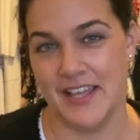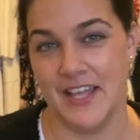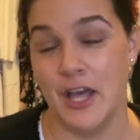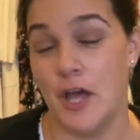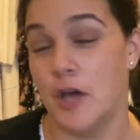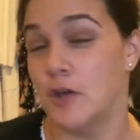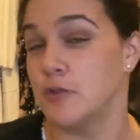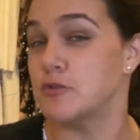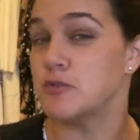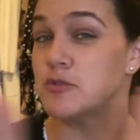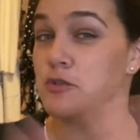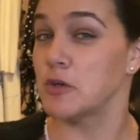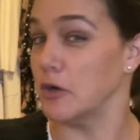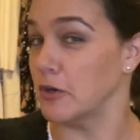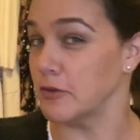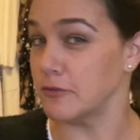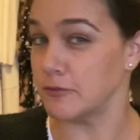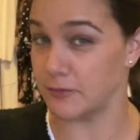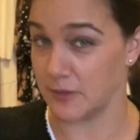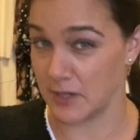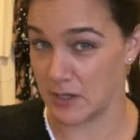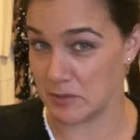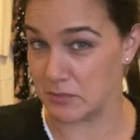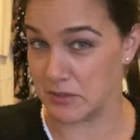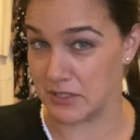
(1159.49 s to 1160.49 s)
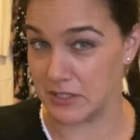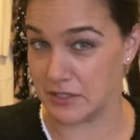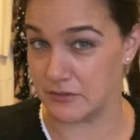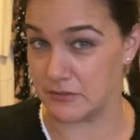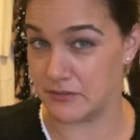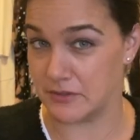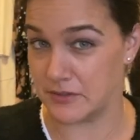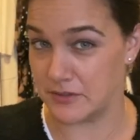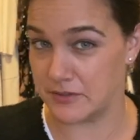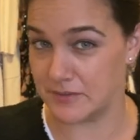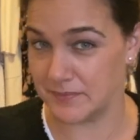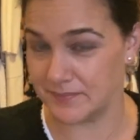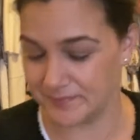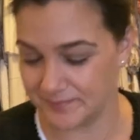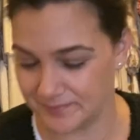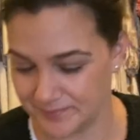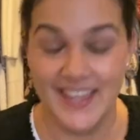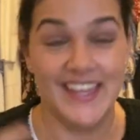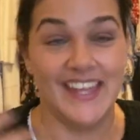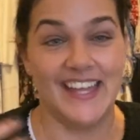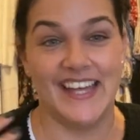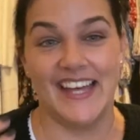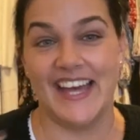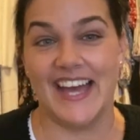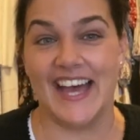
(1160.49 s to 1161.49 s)
It's not fabulous.
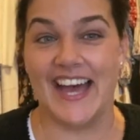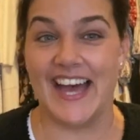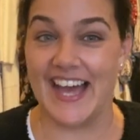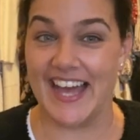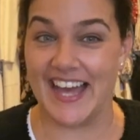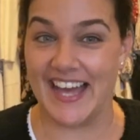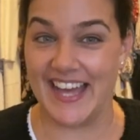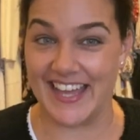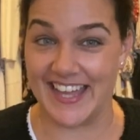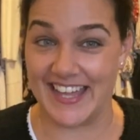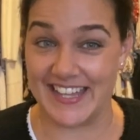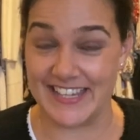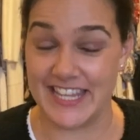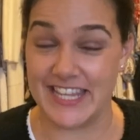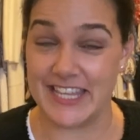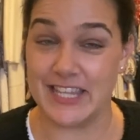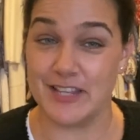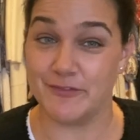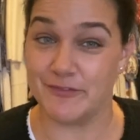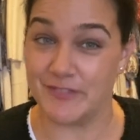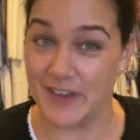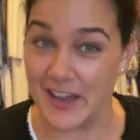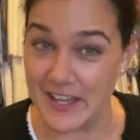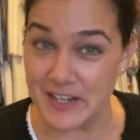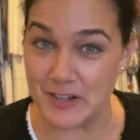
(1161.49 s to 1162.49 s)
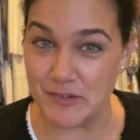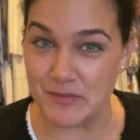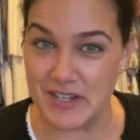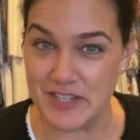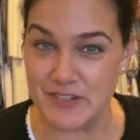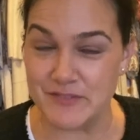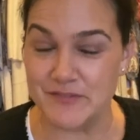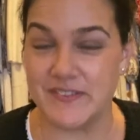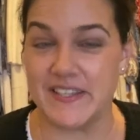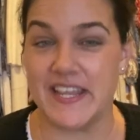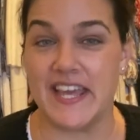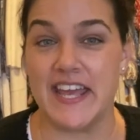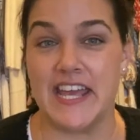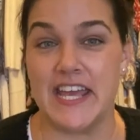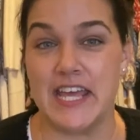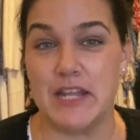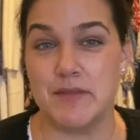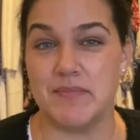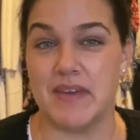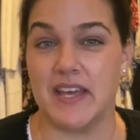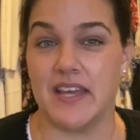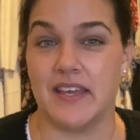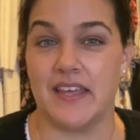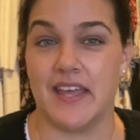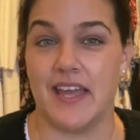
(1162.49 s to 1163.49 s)
And then the final one for the
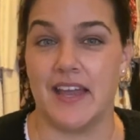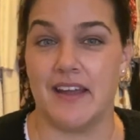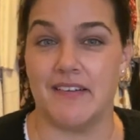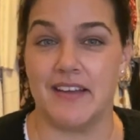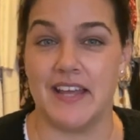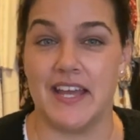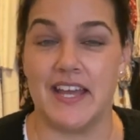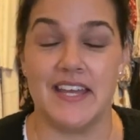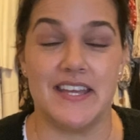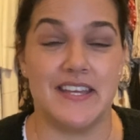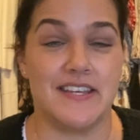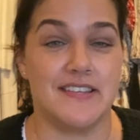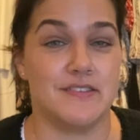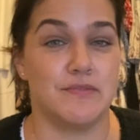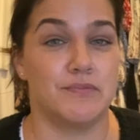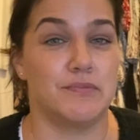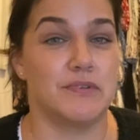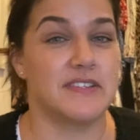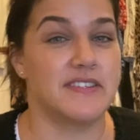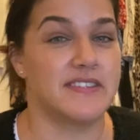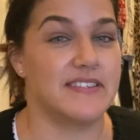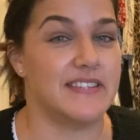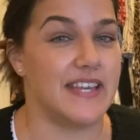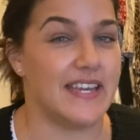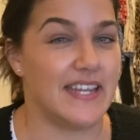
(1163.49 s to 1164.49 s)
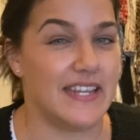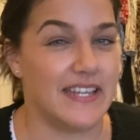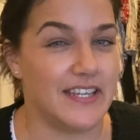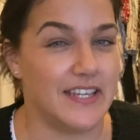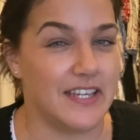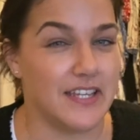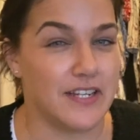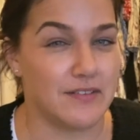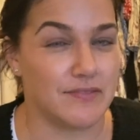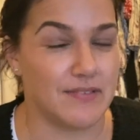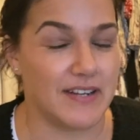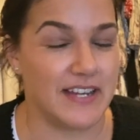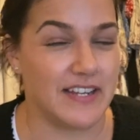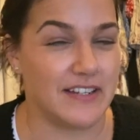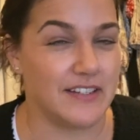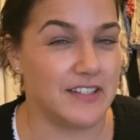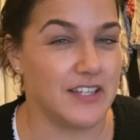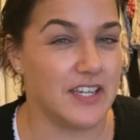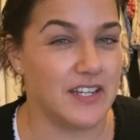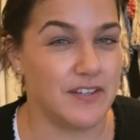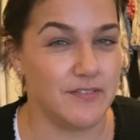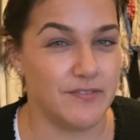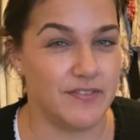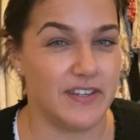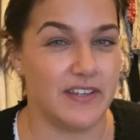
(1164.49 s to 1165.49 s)
handbag carrier is, what's the etiquette around
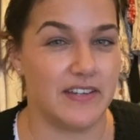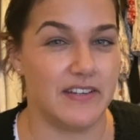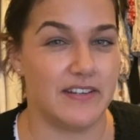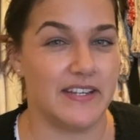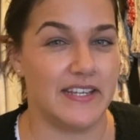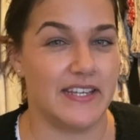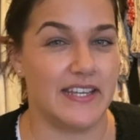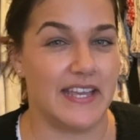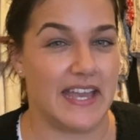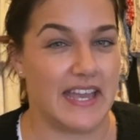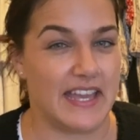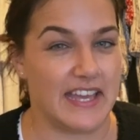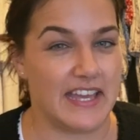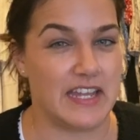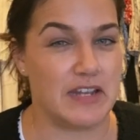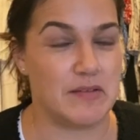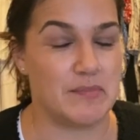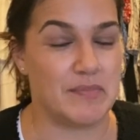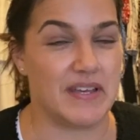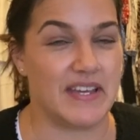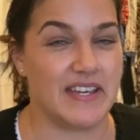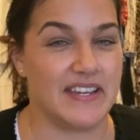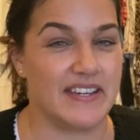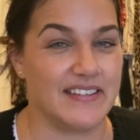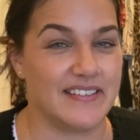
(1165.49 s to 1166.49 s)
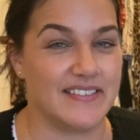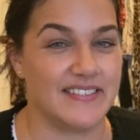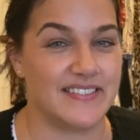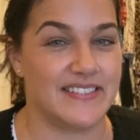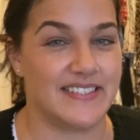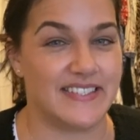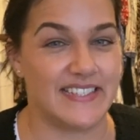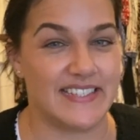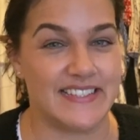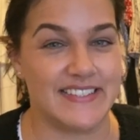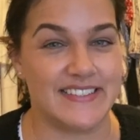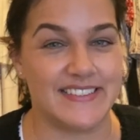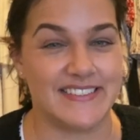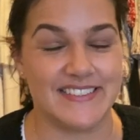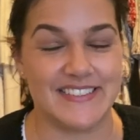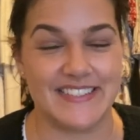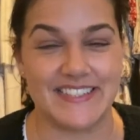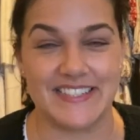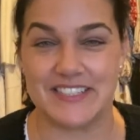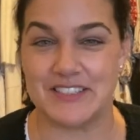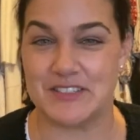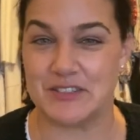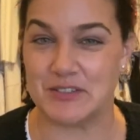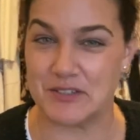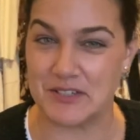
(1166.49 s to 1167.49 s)
converting handbags? Things
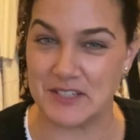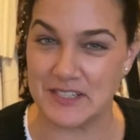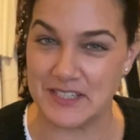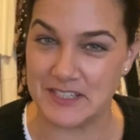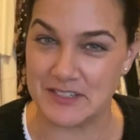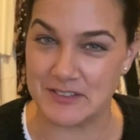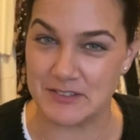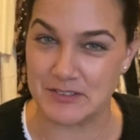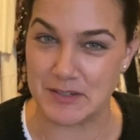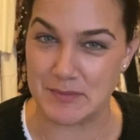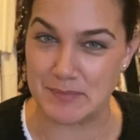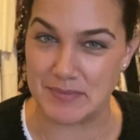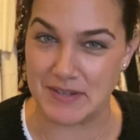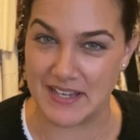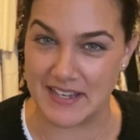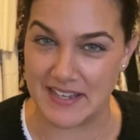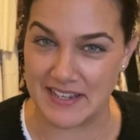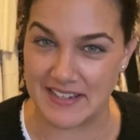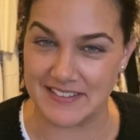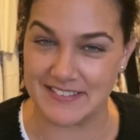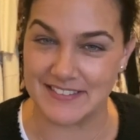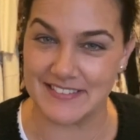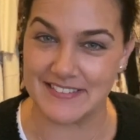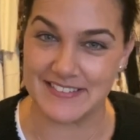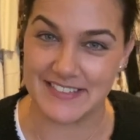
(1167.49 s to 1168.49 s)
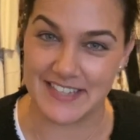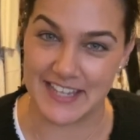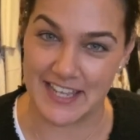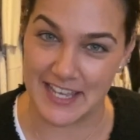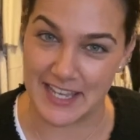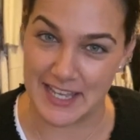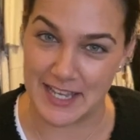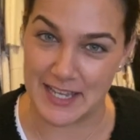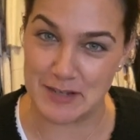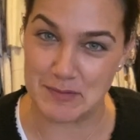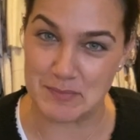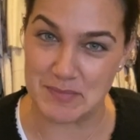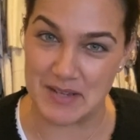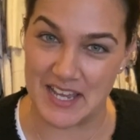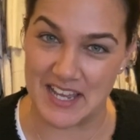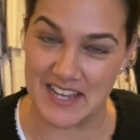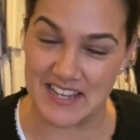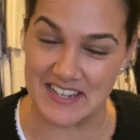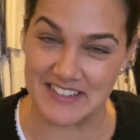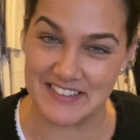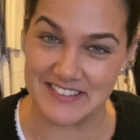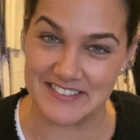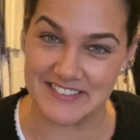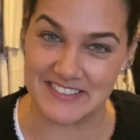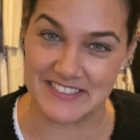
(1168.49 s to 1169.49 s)
like toiletry bags into
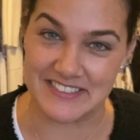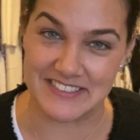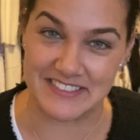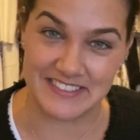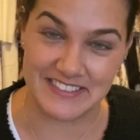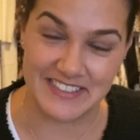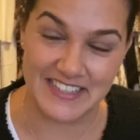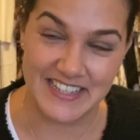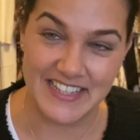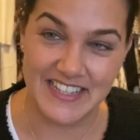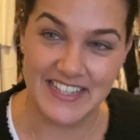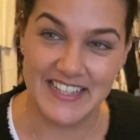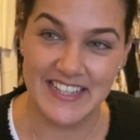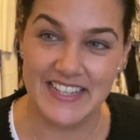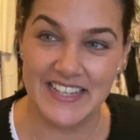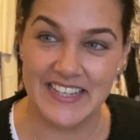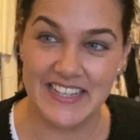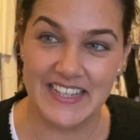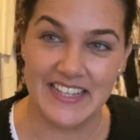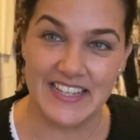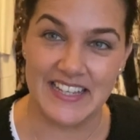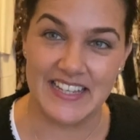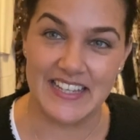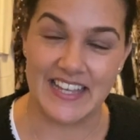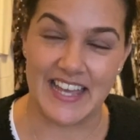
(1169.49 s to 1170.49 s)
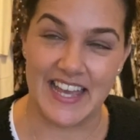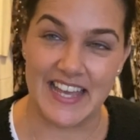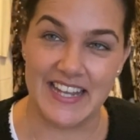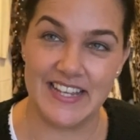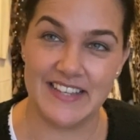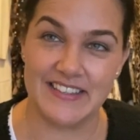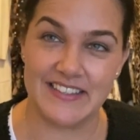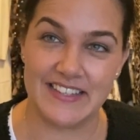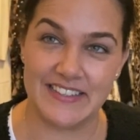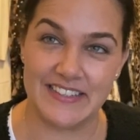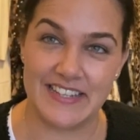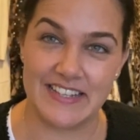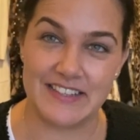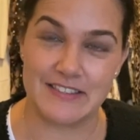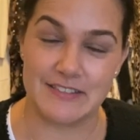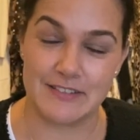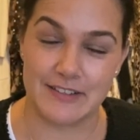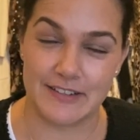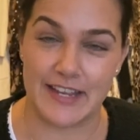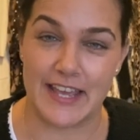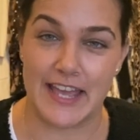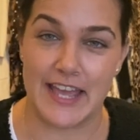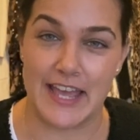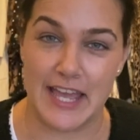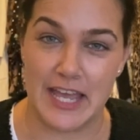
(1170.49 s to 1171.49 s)
handbags and anything that's not
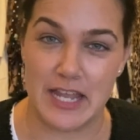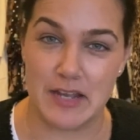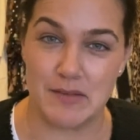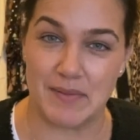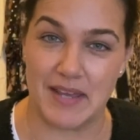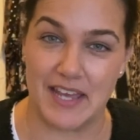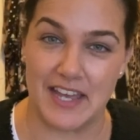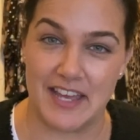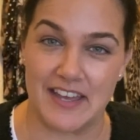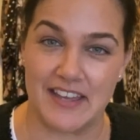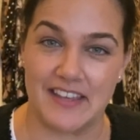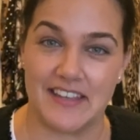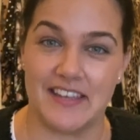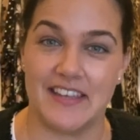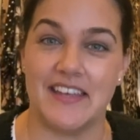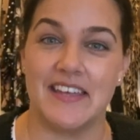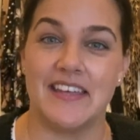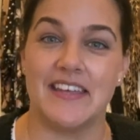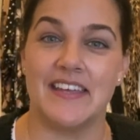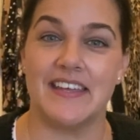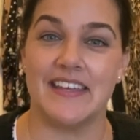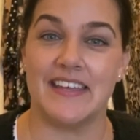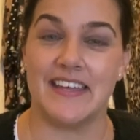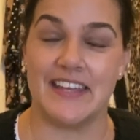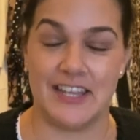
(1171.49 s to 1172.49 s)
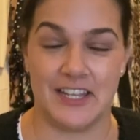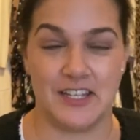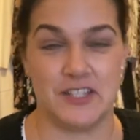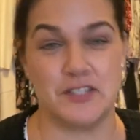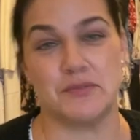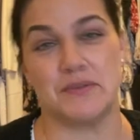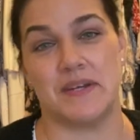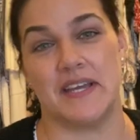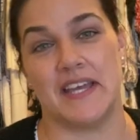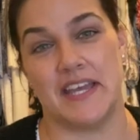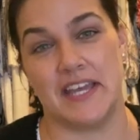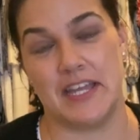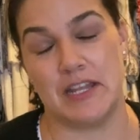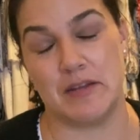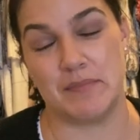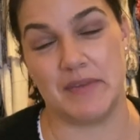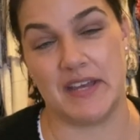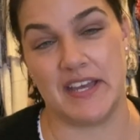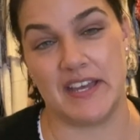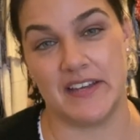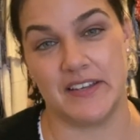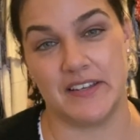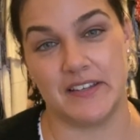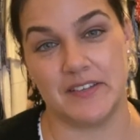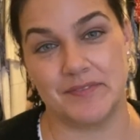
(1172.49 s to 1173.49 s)
a handbag into a
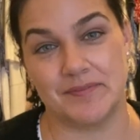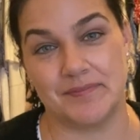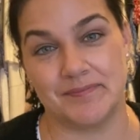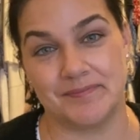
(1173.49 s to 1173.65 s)
handbag.